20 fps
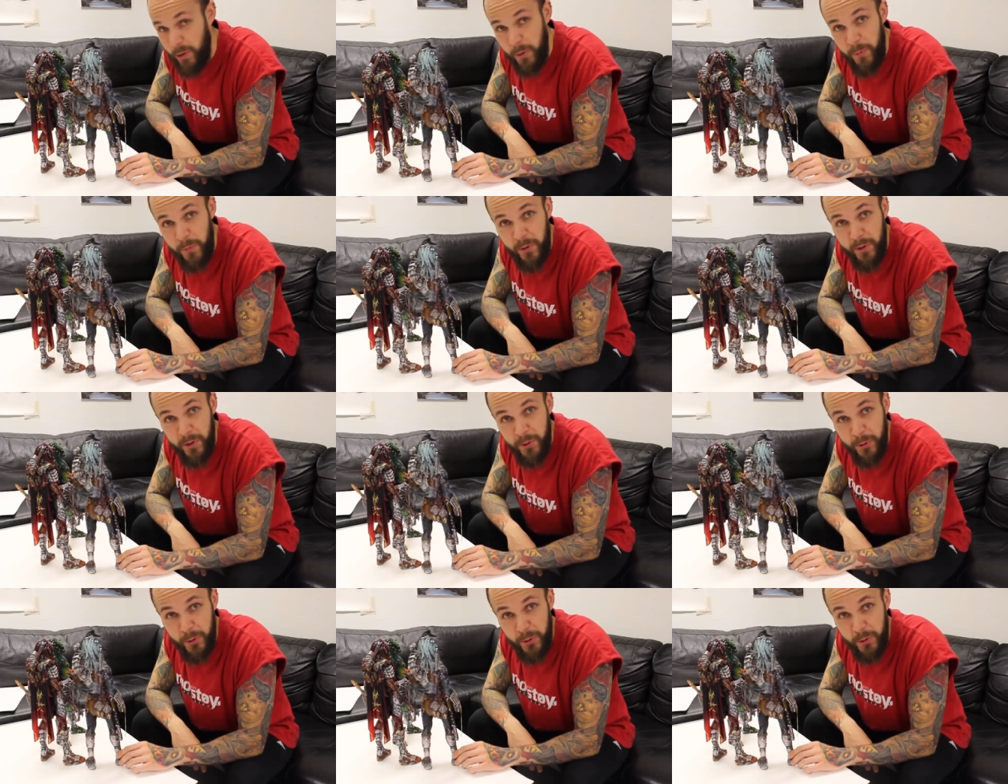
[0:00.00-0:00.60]
hope
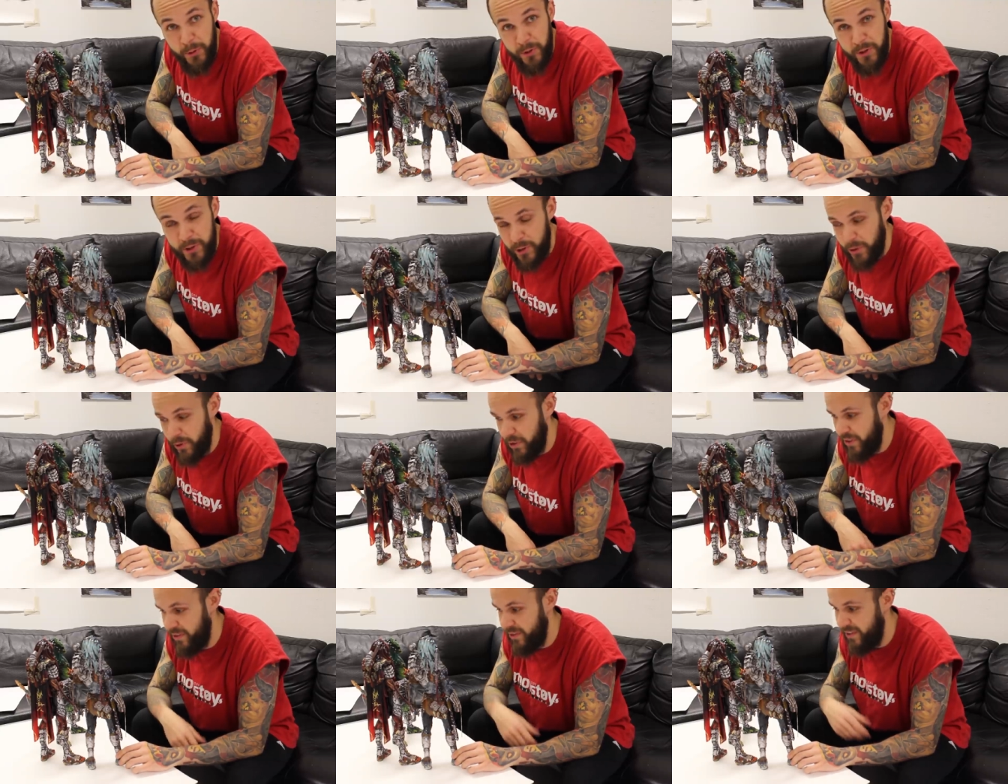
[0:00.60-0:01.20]
you
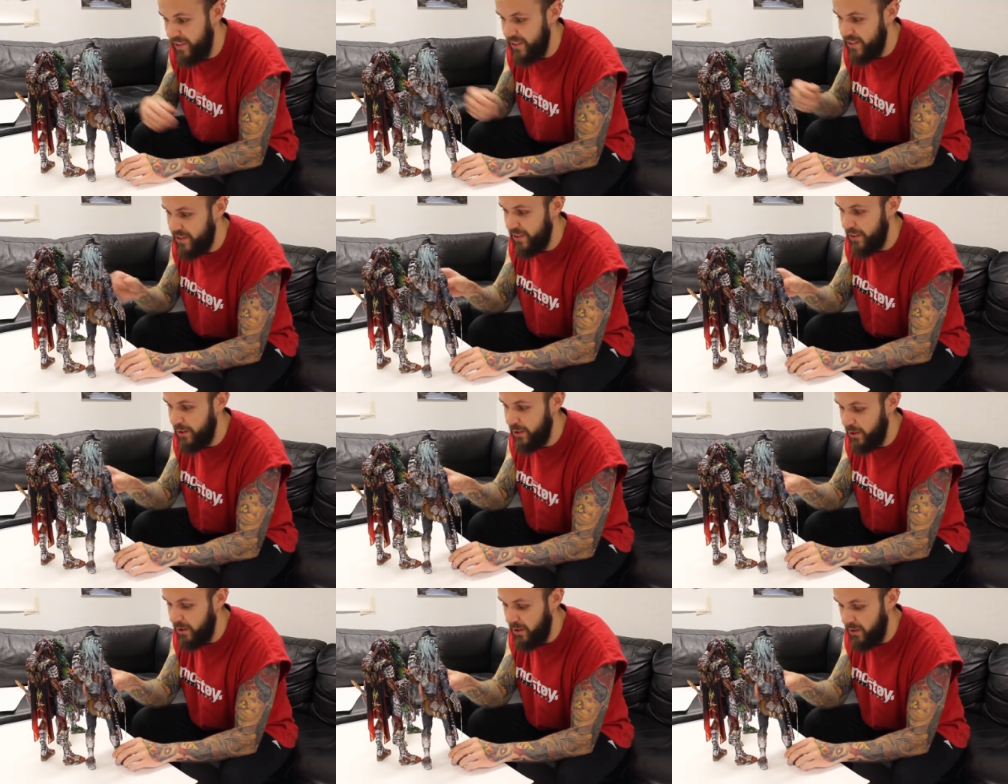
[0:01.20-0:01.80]
enjoyed this
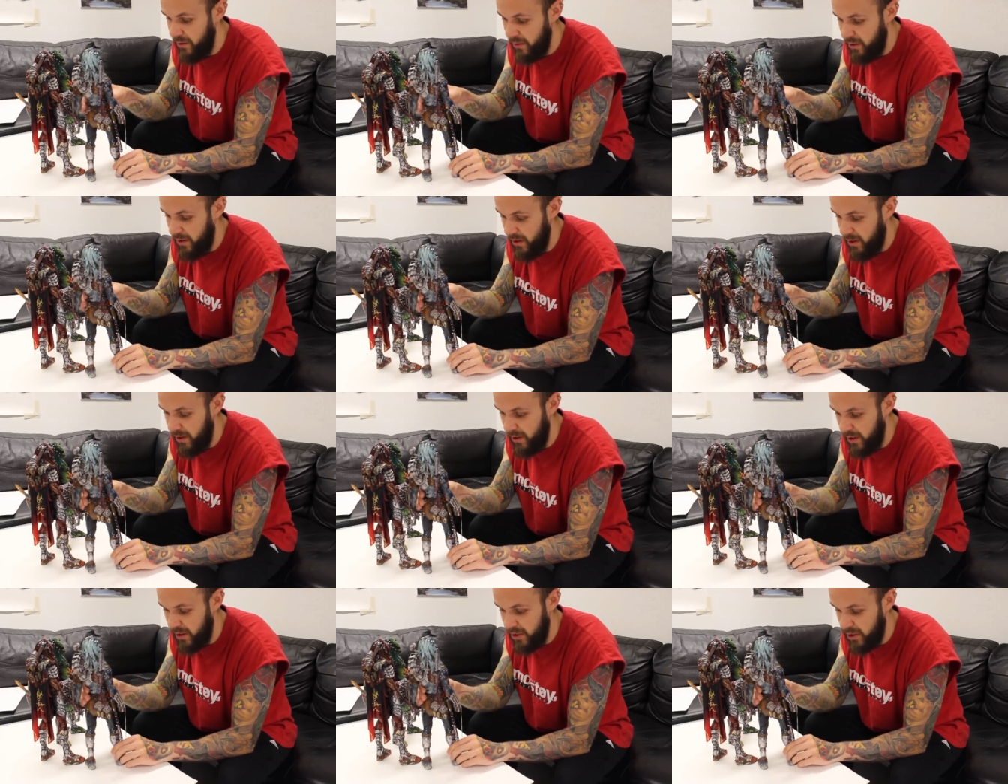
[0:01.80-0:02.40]
little
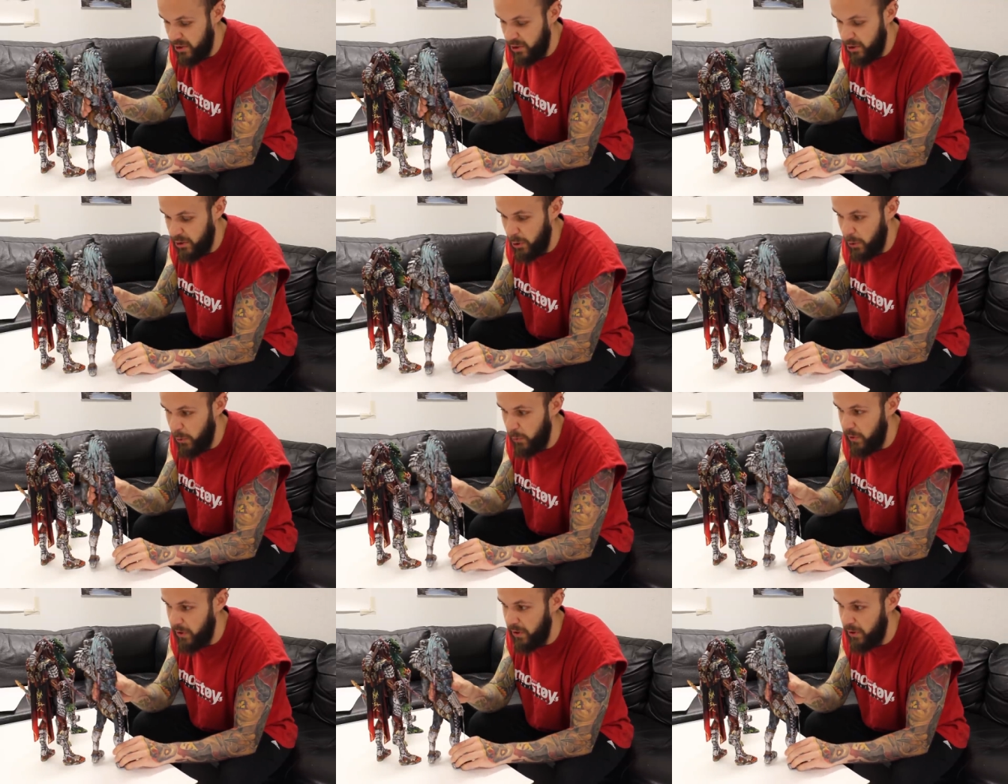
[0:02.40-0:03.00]

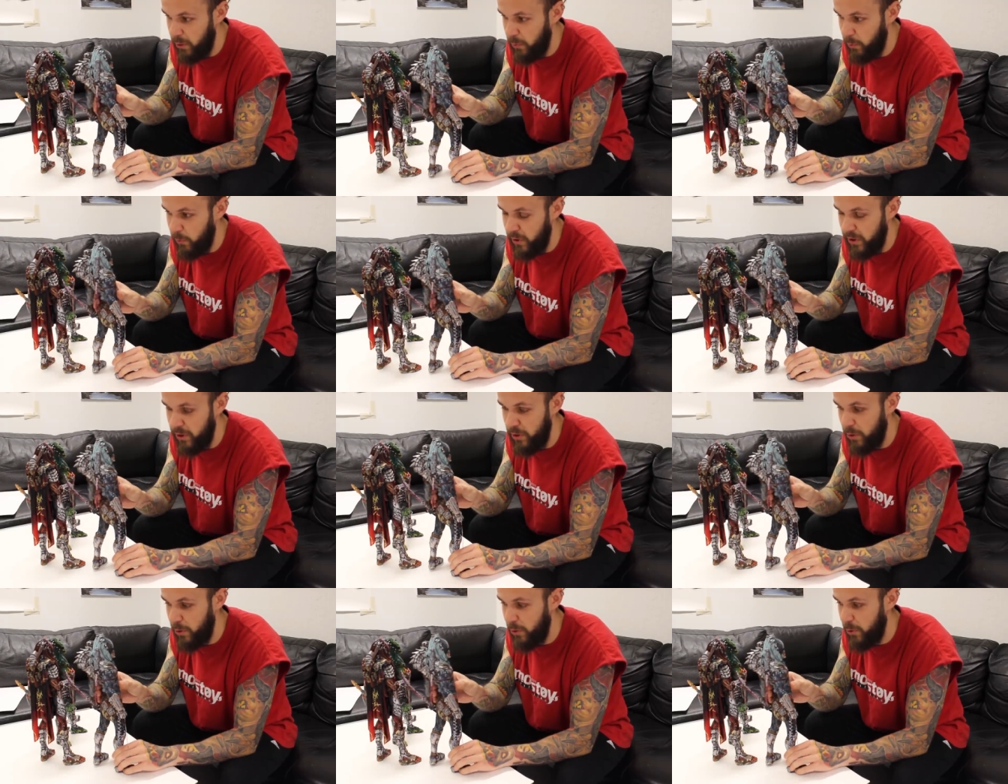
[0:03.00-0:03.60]
showing
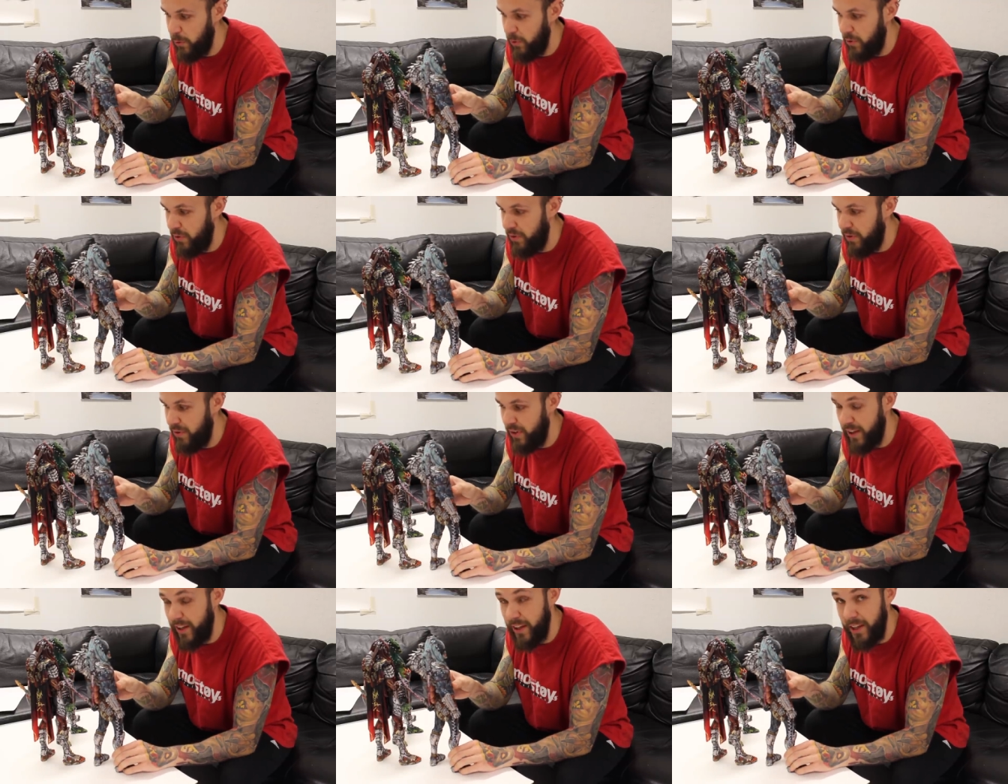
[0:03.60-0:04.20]
video
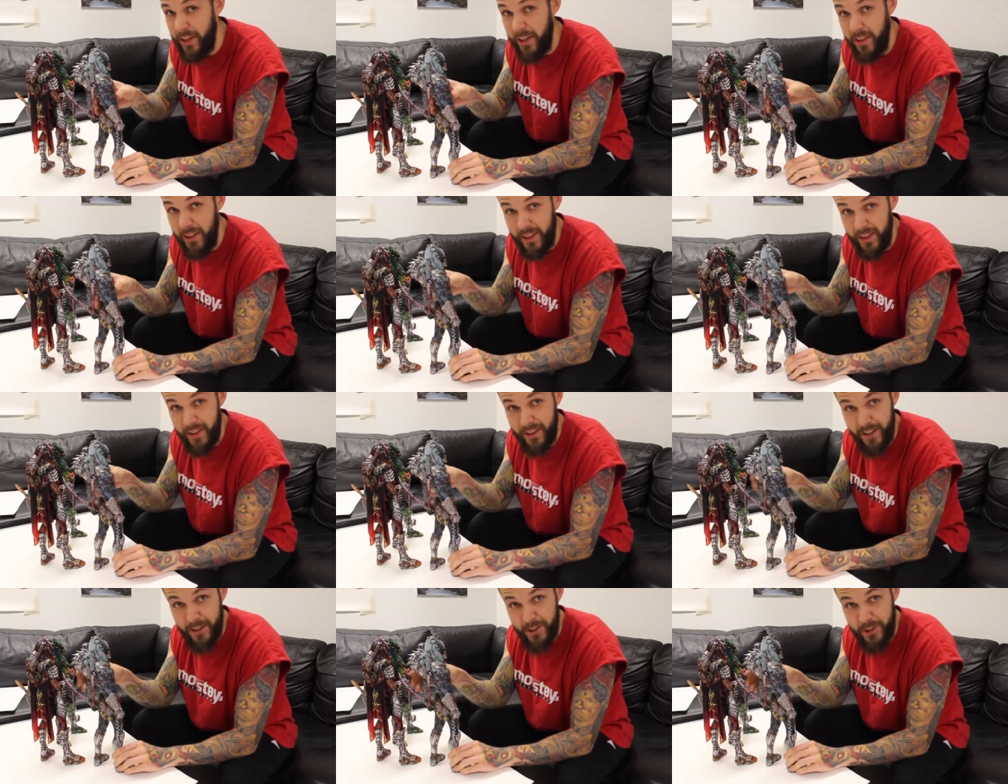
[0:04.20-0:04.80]
thingy
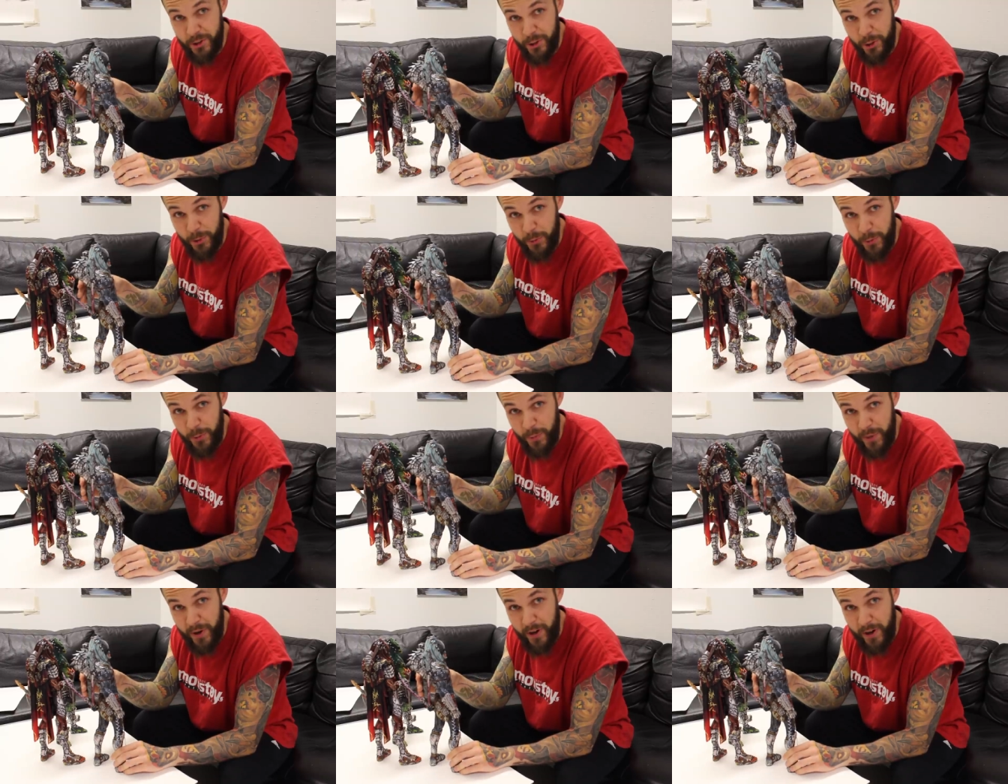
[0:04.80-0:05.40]
that I show
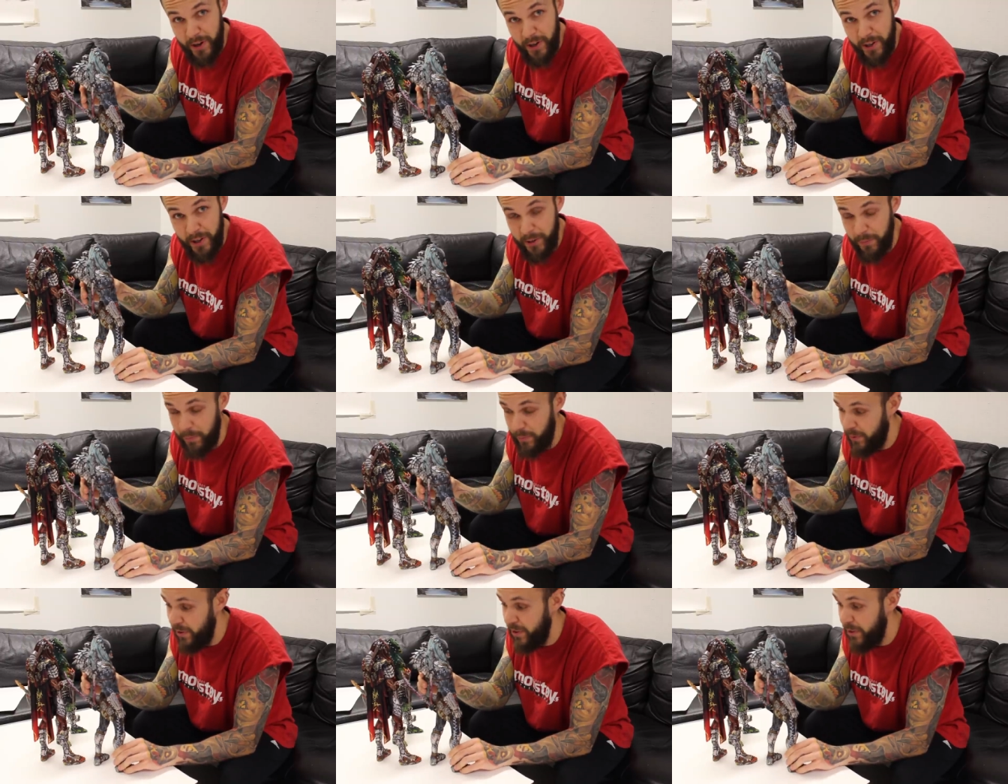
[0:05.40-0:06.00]
you
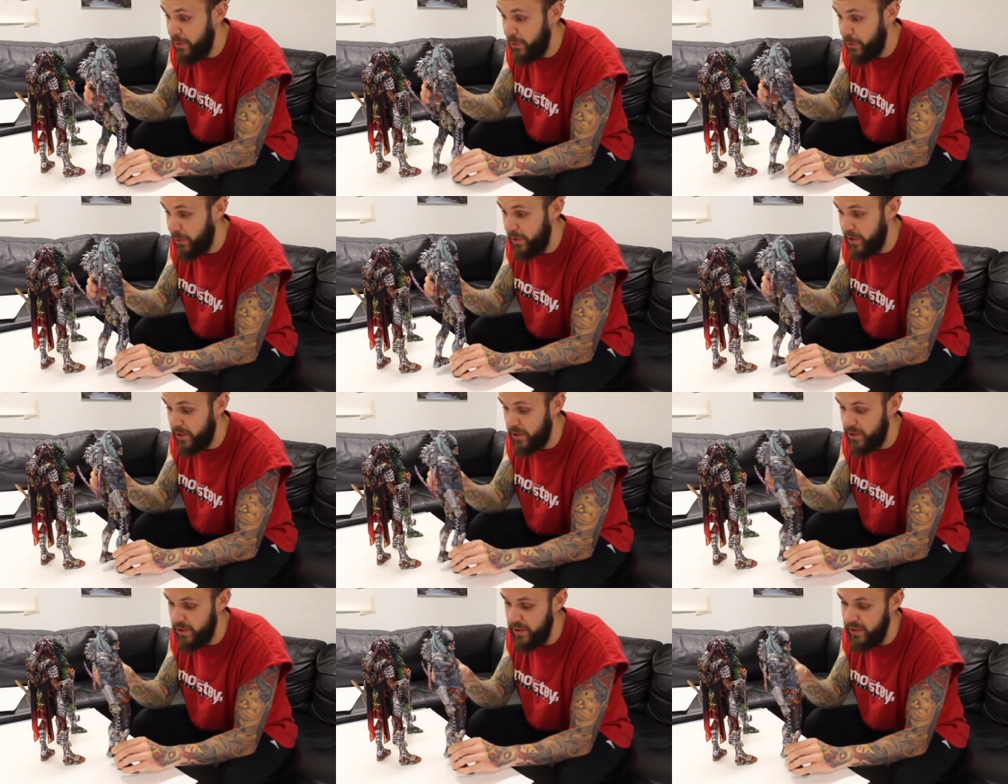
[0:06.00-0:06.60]
my Predator
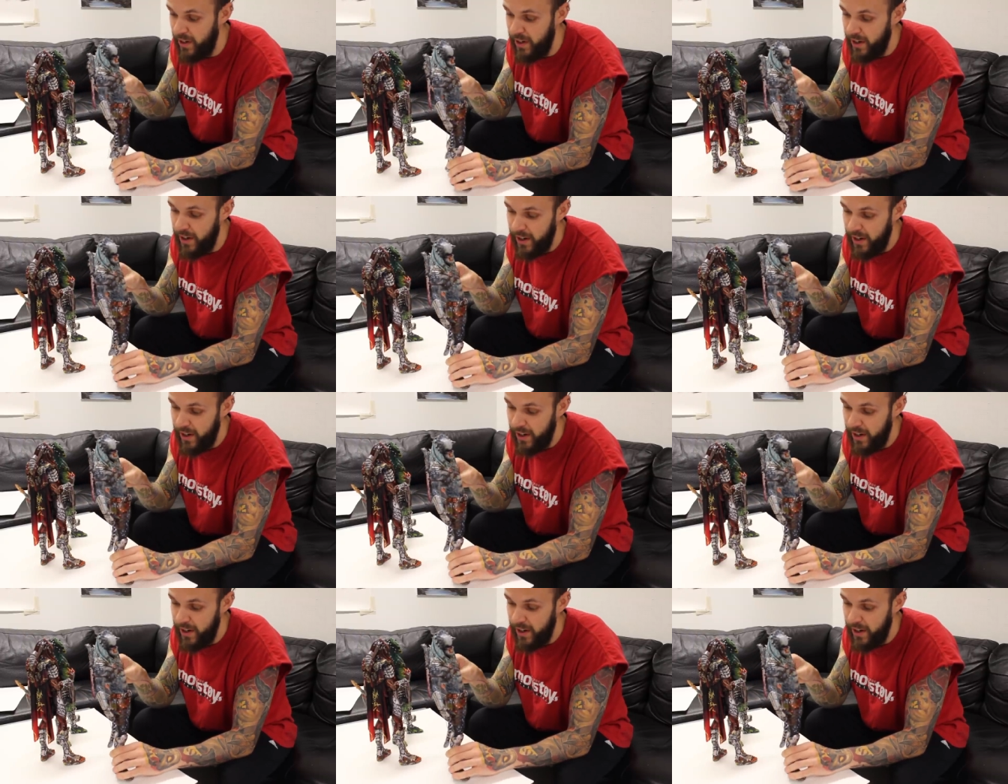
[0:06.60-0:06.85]
collection.